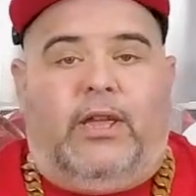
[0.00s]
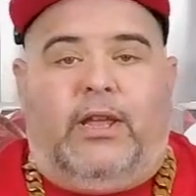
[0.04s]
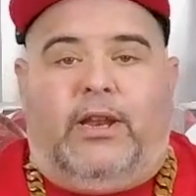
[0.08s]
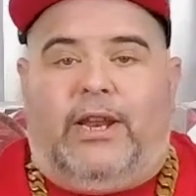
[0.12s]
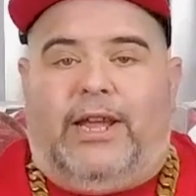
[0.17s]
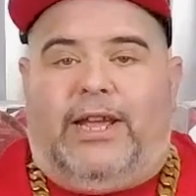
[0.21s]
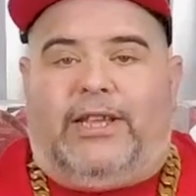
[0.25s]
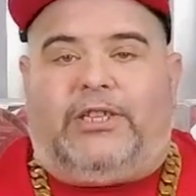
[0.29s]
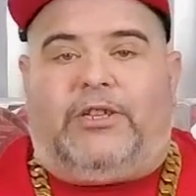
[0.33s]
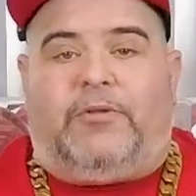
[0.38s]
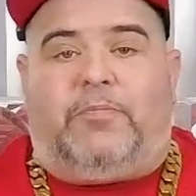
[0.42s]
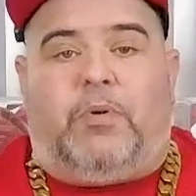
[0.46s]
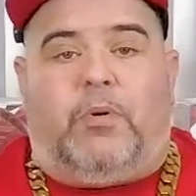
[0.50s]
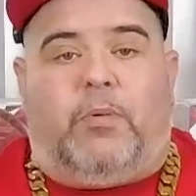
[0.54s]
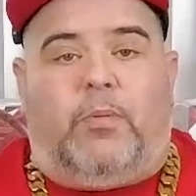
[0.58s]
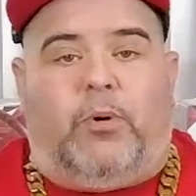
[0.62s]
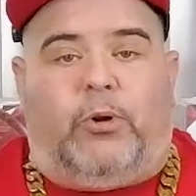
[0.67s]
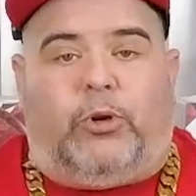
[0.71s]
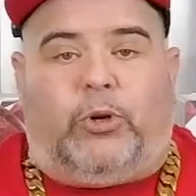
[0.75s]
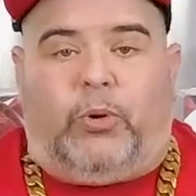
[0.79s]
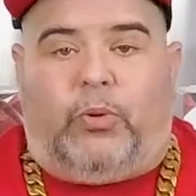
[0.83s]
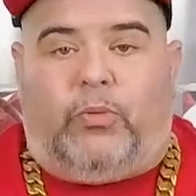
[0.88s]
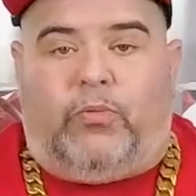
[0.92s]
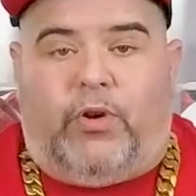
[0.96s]
That's a
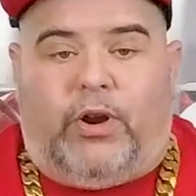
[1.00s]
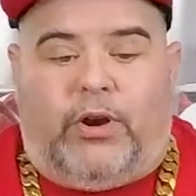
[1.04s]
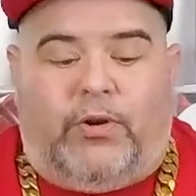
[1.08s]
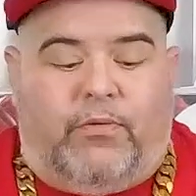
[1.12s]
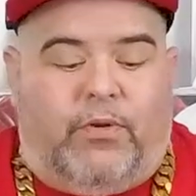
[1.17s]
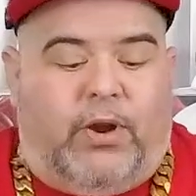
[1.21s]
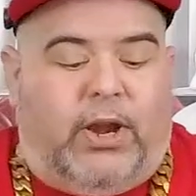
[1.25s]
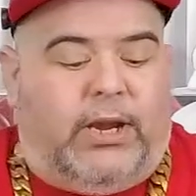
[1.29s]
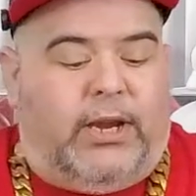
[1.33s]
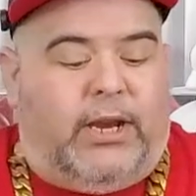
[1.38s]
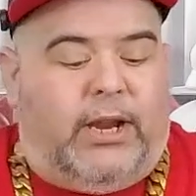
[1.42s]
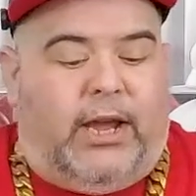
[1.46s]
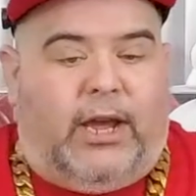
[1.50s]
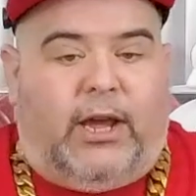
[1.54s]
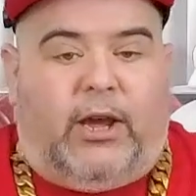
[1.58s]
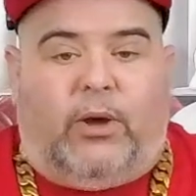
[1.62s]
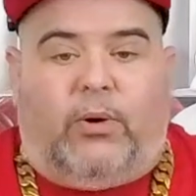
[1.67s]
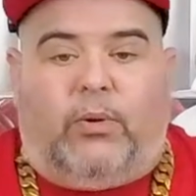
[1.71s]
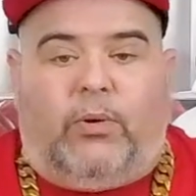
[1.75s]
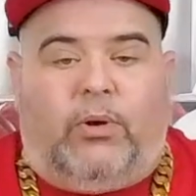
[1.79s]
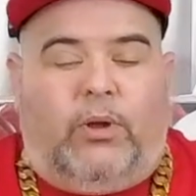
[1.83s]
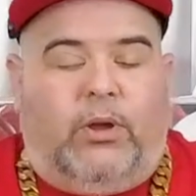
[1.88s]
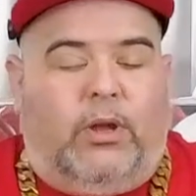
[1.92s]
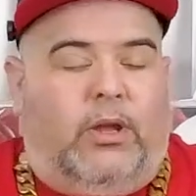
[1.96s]
promotional running right
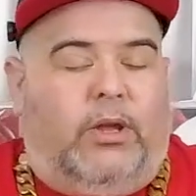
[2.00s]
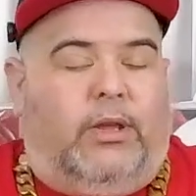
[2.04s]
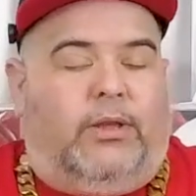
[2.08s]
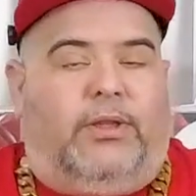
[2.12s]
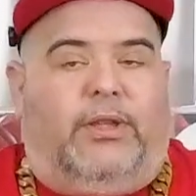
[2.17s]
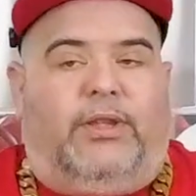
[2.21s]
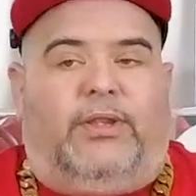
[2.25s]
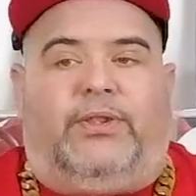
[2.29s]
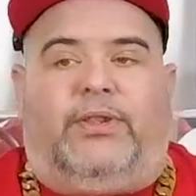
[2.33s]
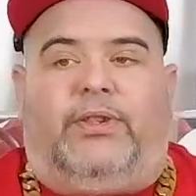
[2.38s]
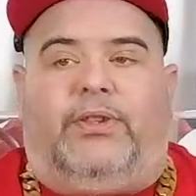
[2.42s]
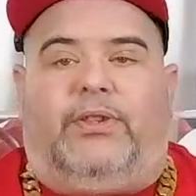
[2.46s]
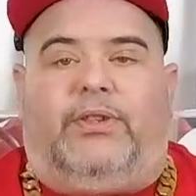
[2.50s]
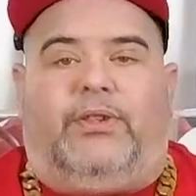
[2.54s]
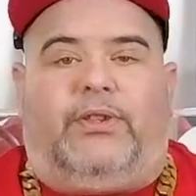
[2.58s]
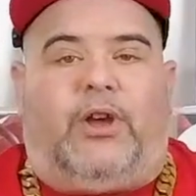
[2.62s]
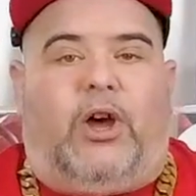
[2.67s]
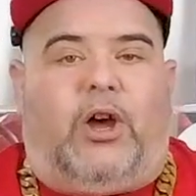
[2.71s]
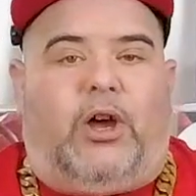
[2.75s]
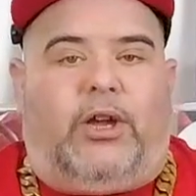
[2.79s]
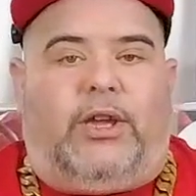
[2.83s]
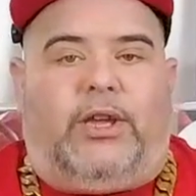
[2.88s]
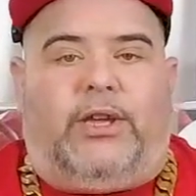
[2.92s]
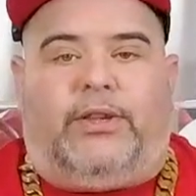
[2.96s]
now. This is
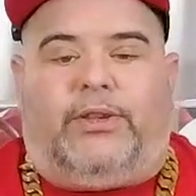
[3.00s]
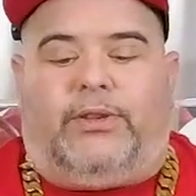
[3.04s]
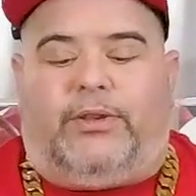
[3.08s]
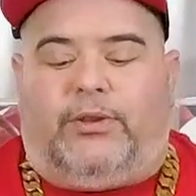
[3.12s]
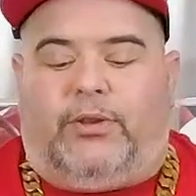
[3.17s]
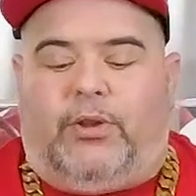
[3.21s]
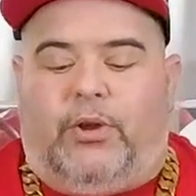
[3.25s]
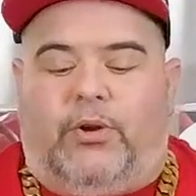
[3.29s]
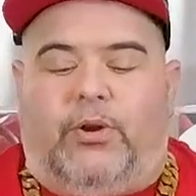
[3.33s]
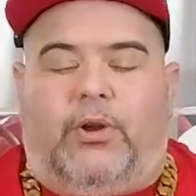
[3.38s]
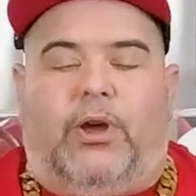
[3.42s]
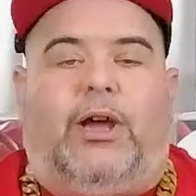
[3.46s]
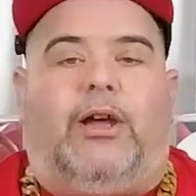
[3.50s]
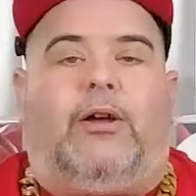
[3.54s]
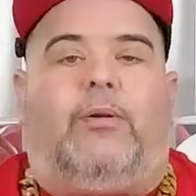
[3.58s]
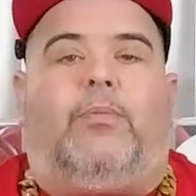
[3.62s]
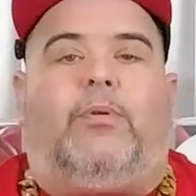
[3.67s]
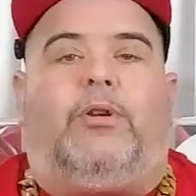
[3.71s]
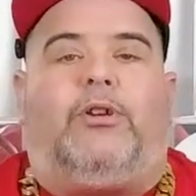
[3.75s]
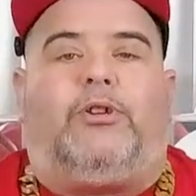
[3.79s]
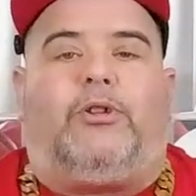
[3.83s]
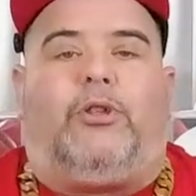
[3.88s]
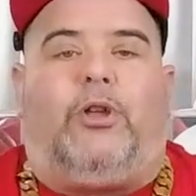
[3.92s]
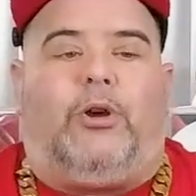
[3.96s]
August. Don't know how
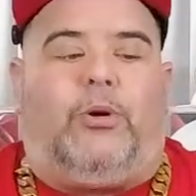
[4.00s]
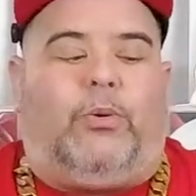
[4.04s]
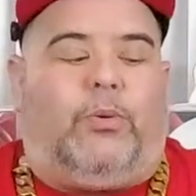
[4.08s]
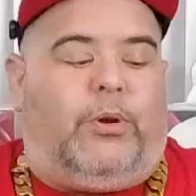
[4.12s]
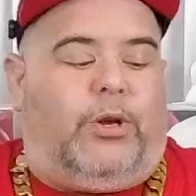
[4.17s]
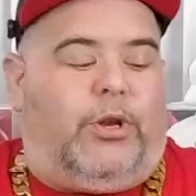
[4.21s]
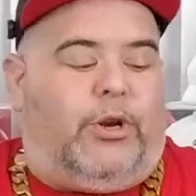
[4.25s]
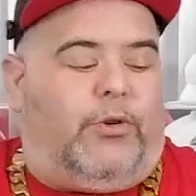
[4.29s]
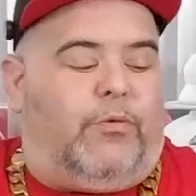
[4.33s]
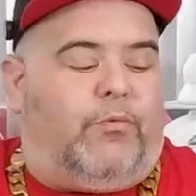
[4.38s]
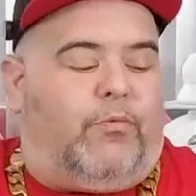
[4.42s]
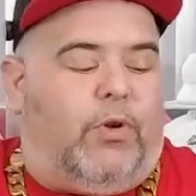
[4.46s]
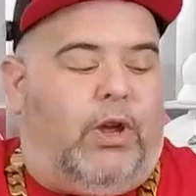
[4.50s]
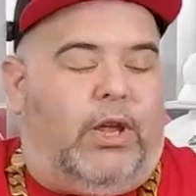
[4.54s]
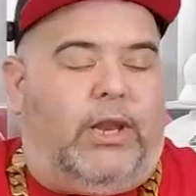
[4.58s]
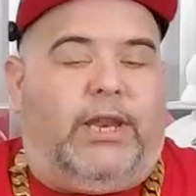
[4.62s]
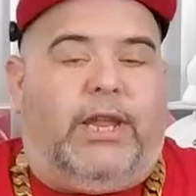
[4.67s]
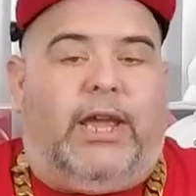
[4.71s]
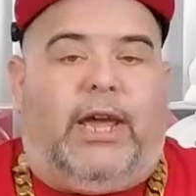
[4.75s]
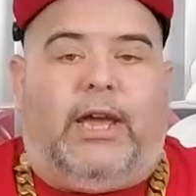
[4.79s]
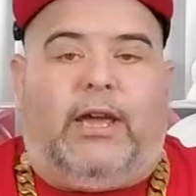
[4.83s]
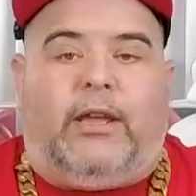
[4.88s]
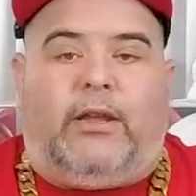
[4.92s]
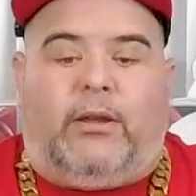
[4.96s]
much longer we're going to run
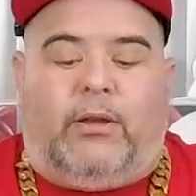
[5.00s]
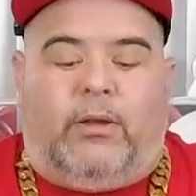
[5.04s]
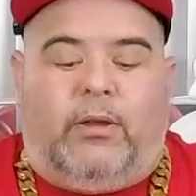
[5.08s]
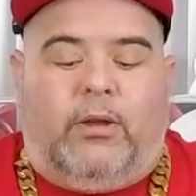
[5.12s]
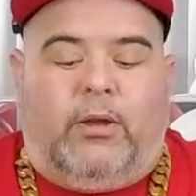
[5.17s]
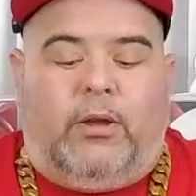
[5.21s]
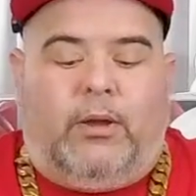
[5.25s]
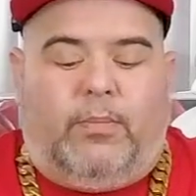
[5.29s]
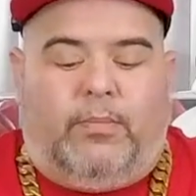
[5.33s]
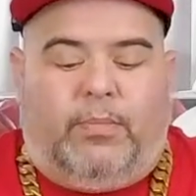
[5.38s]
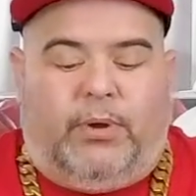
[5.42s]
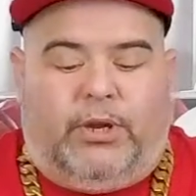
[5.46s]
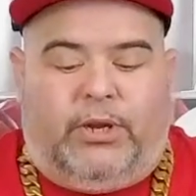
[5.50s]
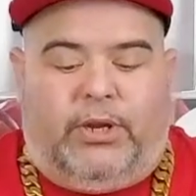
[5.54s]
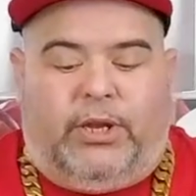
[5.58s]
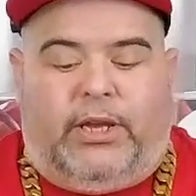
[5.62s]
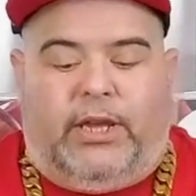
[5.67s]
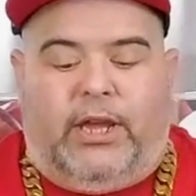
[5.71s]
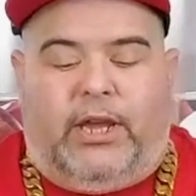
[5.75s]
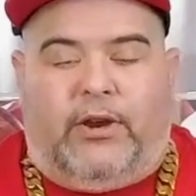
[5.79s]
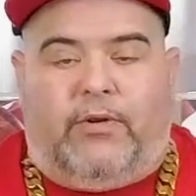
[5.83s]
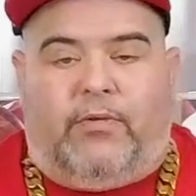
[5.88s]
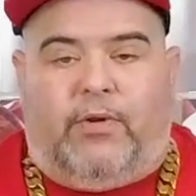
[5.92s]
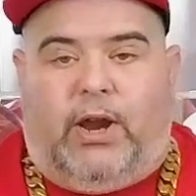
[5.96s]
that, but you
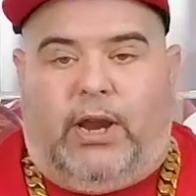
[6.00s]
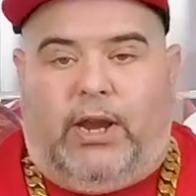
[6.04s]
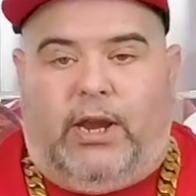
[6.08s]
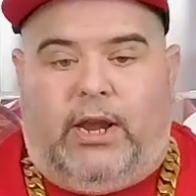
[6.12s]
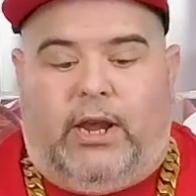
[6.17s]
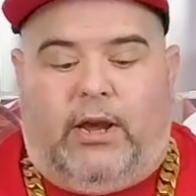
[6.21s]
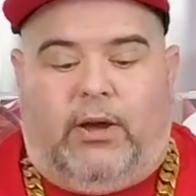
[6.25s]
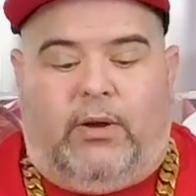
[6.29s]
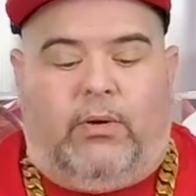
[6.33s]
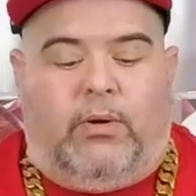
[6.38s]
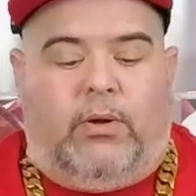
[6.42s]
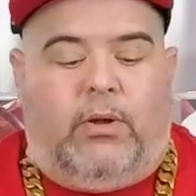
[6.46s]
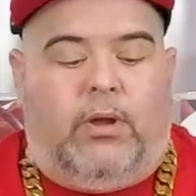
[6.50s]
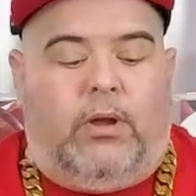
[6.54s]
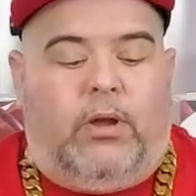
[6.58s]
get it right now.